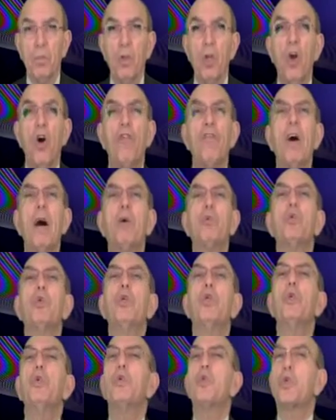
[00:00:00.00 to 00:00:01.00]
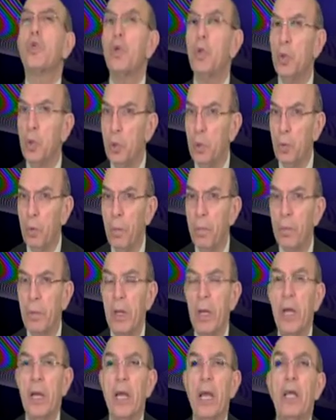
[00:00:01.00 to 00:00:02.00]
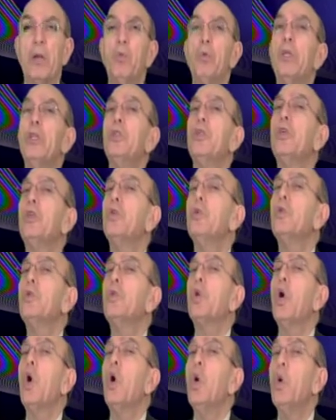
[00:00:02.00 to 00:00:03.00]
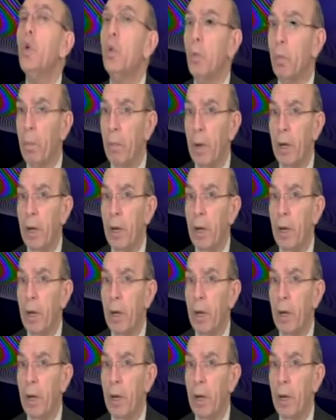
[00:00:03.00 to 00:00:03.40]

of how to use who and when to use whom.